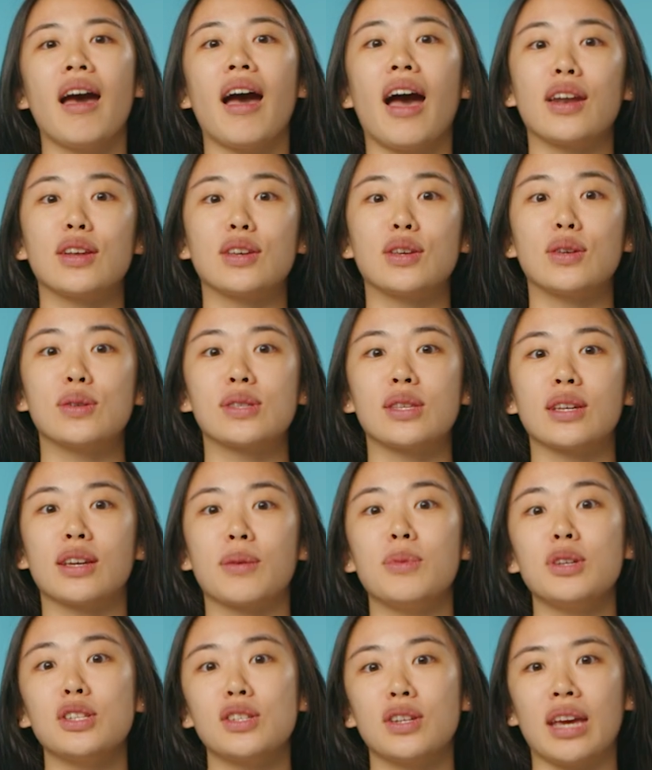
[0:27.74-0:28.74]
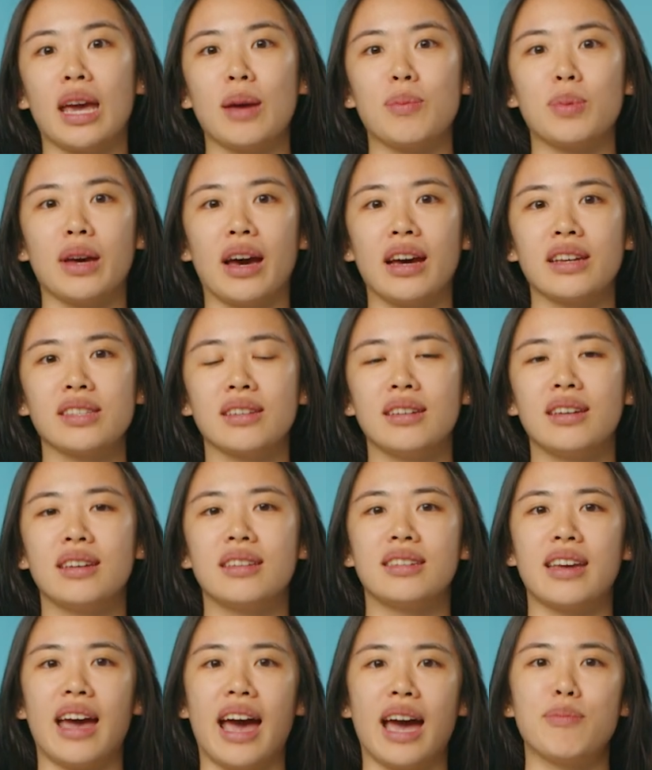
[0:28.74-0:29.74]
how to use the commissioning APIs
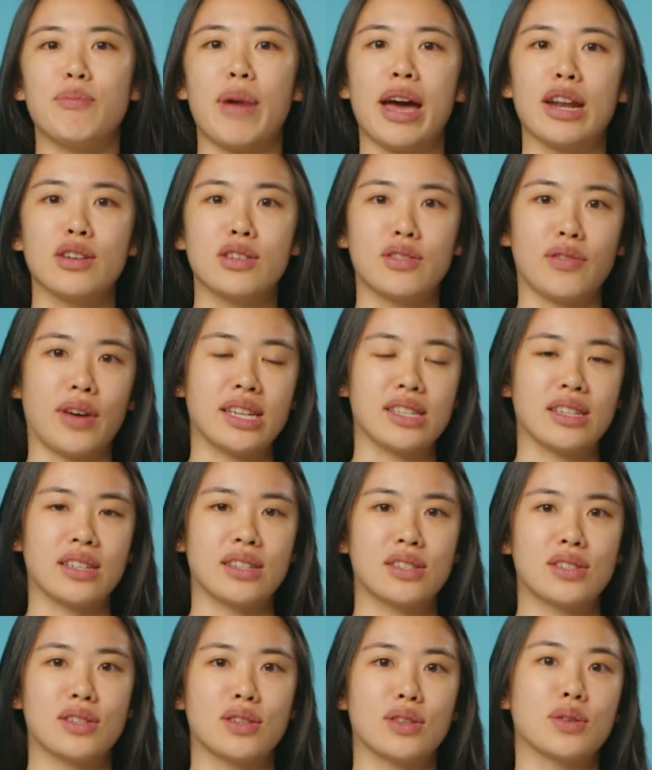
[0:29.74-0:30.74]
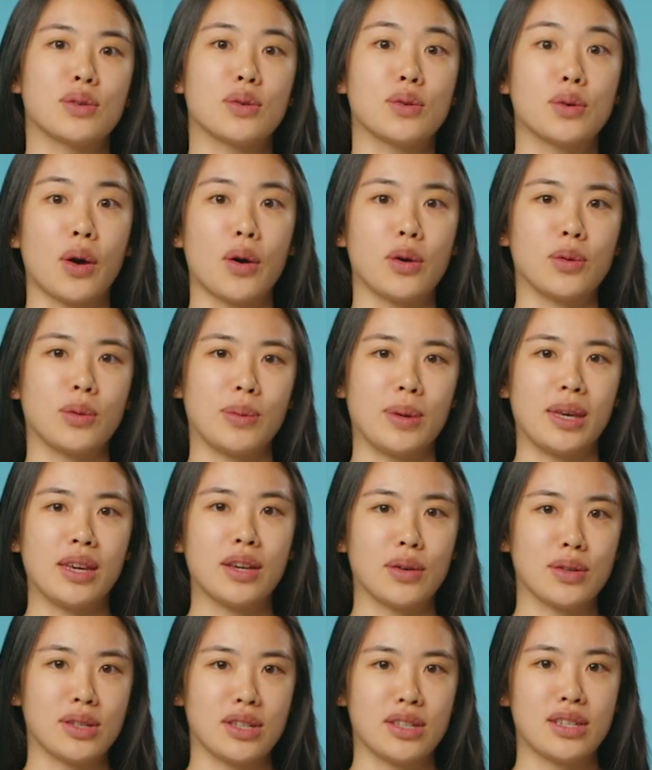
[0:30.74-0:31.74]
to add Matter devices to the Google Home
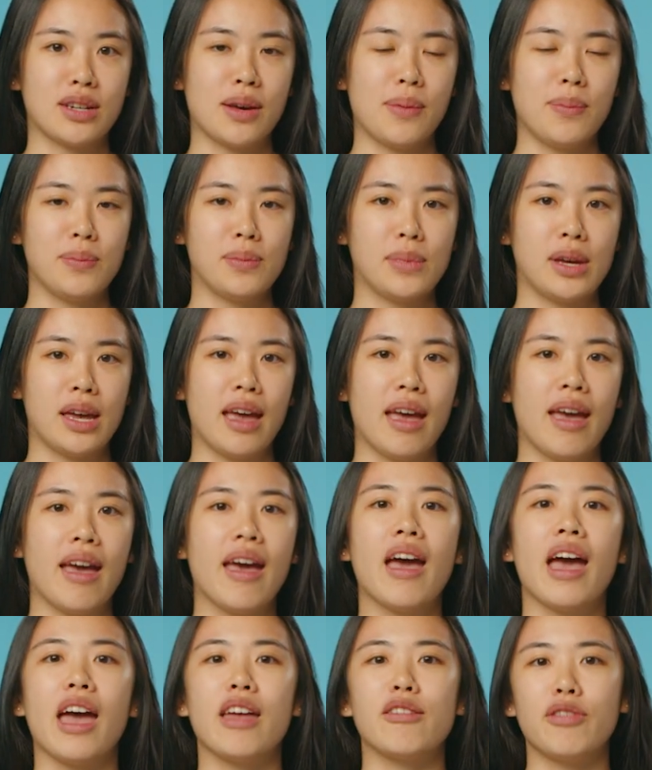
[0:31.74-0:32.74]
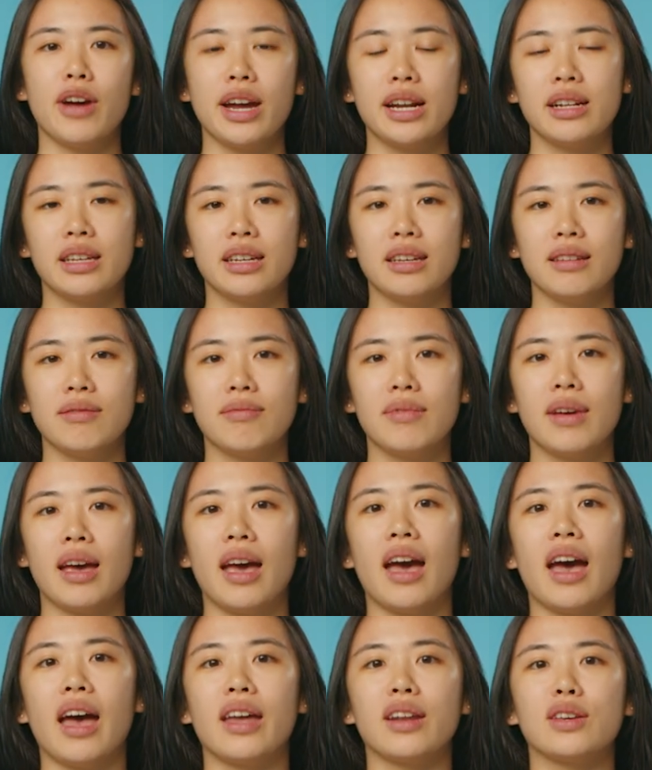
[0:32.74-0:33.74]
ecosystem, and finally,
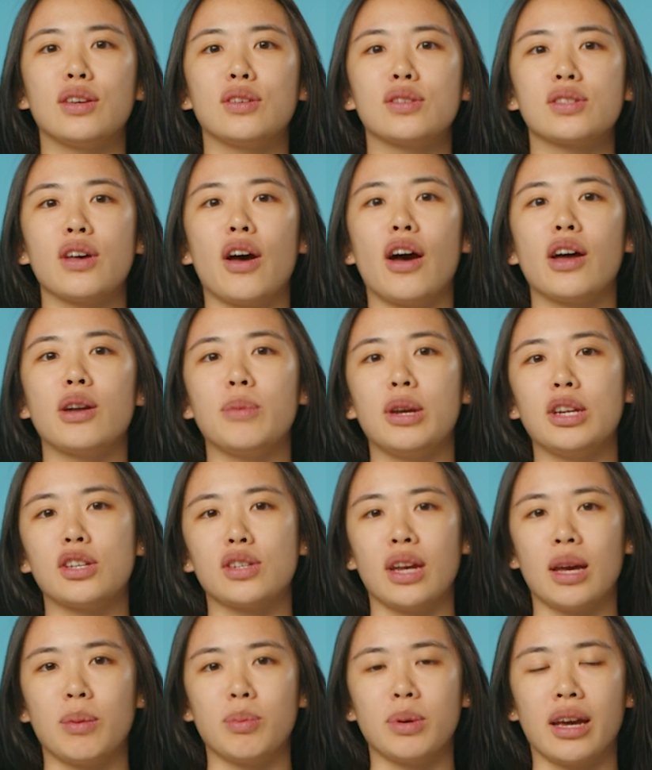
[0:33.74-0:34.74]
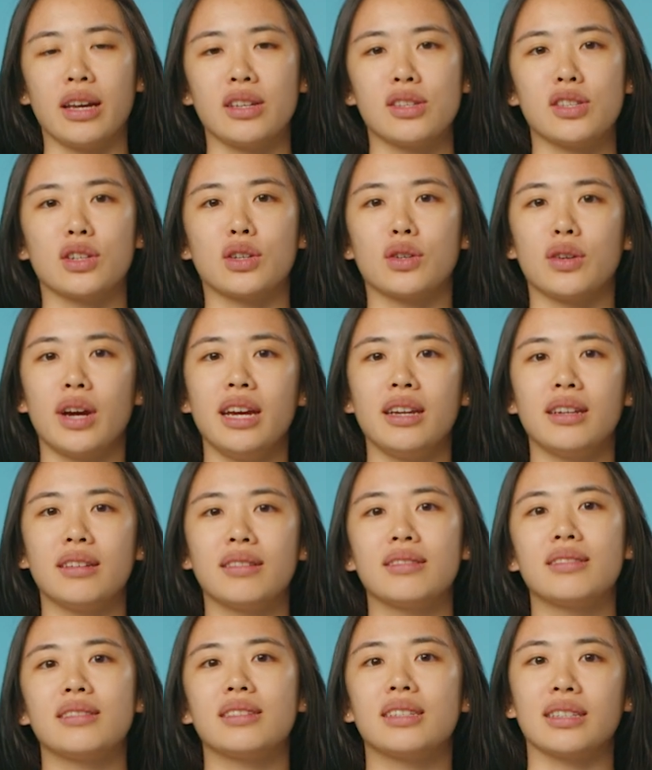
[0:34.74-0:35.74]
how to use the automation APIs to create,
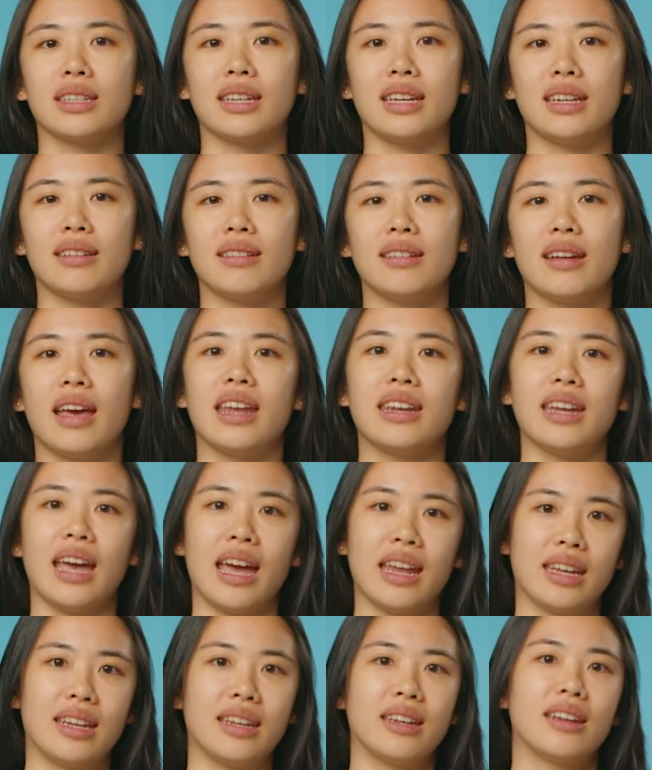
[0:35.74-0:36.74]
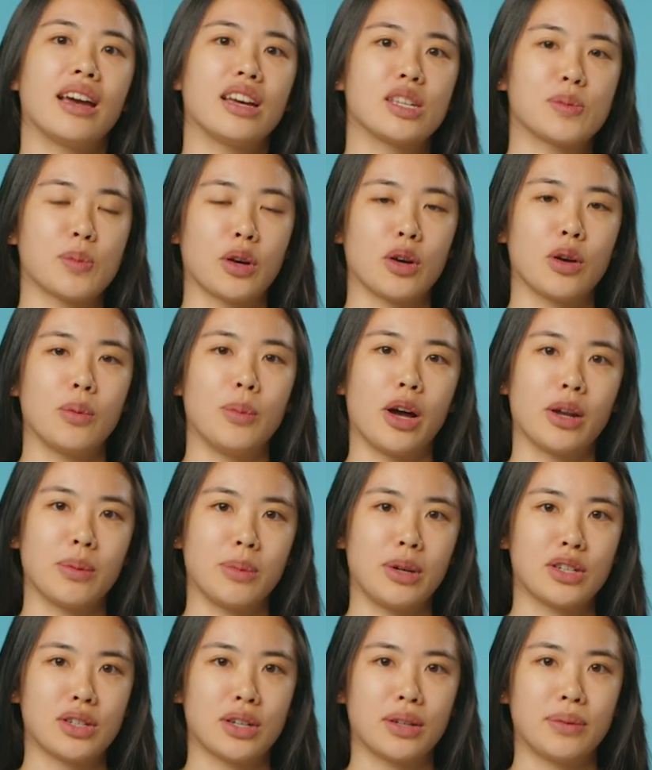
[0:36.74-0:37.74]
delete, and edit a smart home
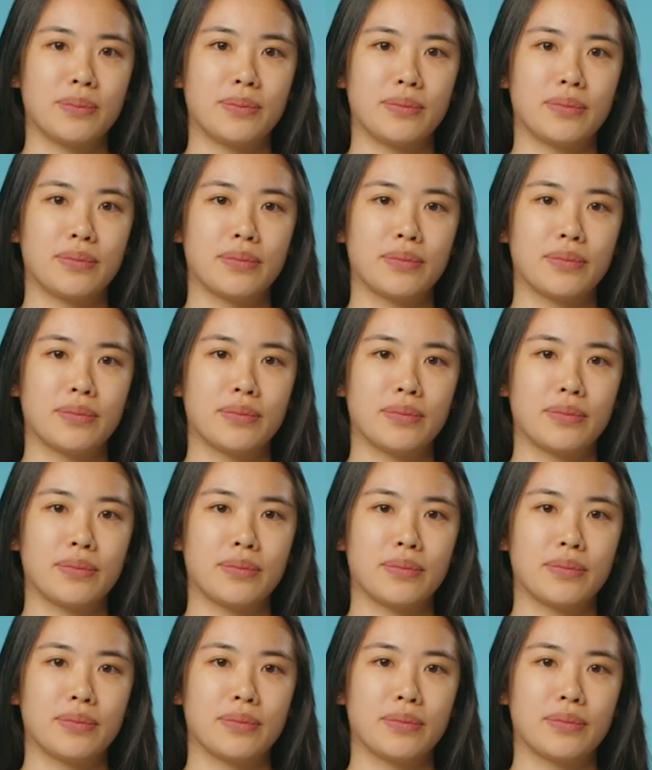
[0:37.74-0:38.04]
automation.